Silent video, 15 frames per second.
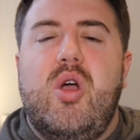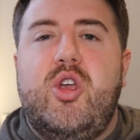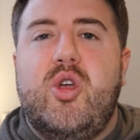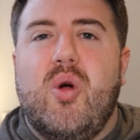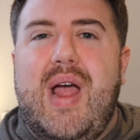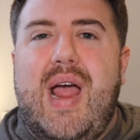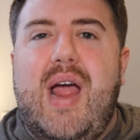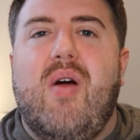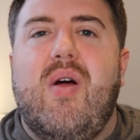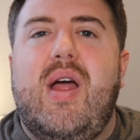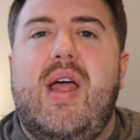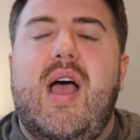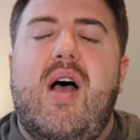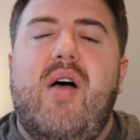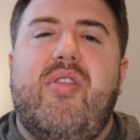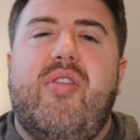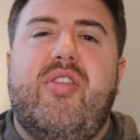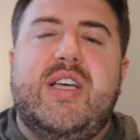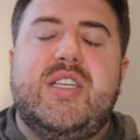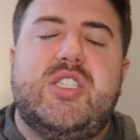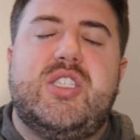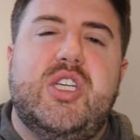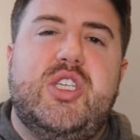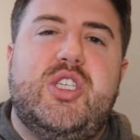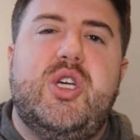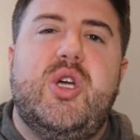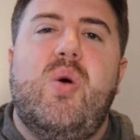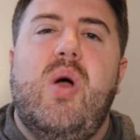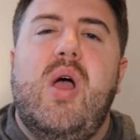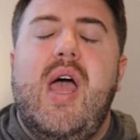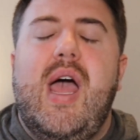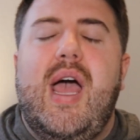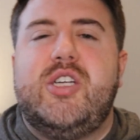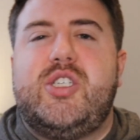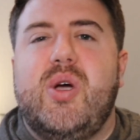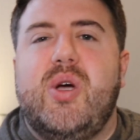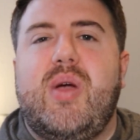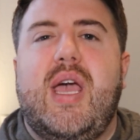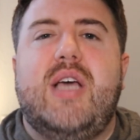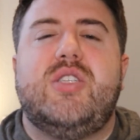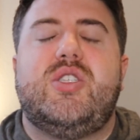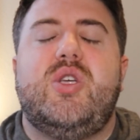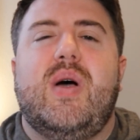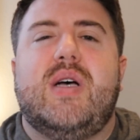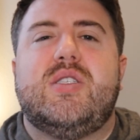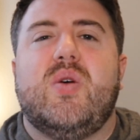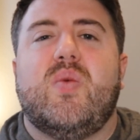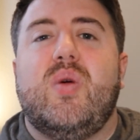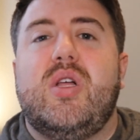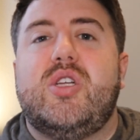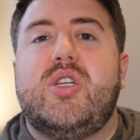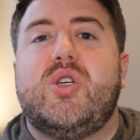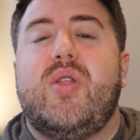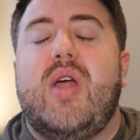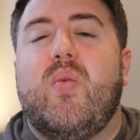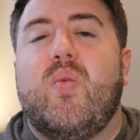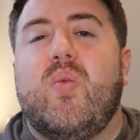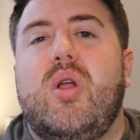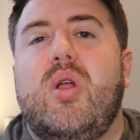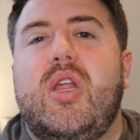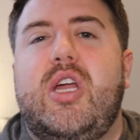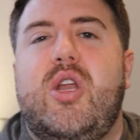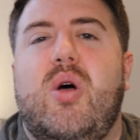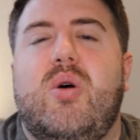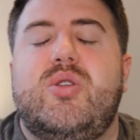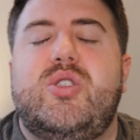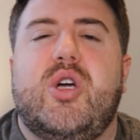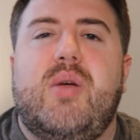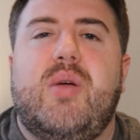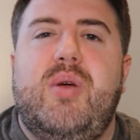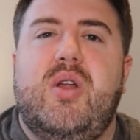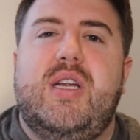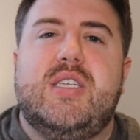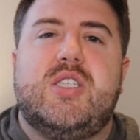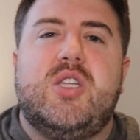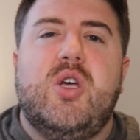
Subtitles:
your area, things to do, and showcase you as a realtor that really knows your community. So